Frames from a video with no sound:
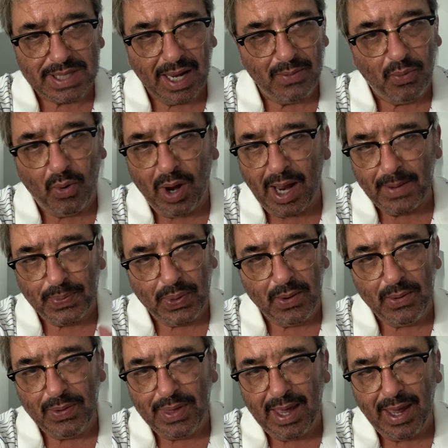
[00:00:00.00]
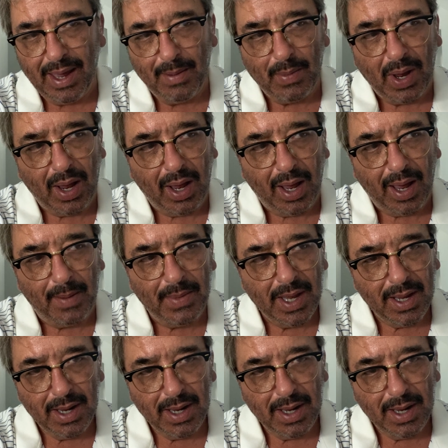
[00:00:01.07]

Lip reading: I've walked through them,